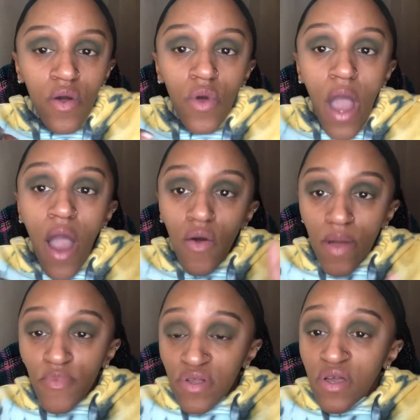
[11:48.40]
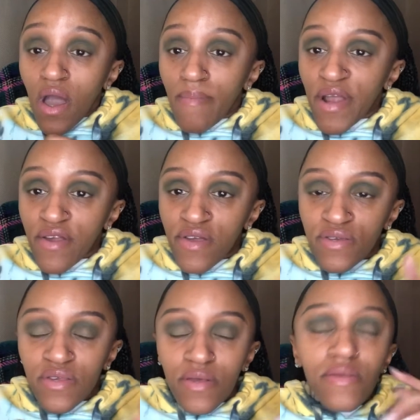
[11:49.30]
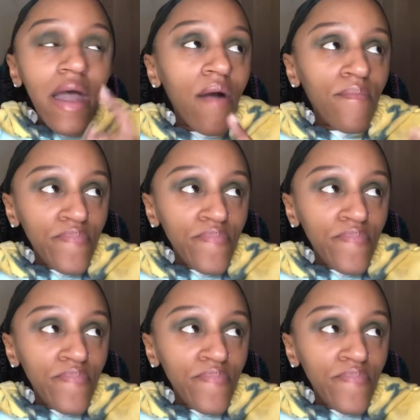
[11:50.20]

how I'm gonna cut my crease. Now,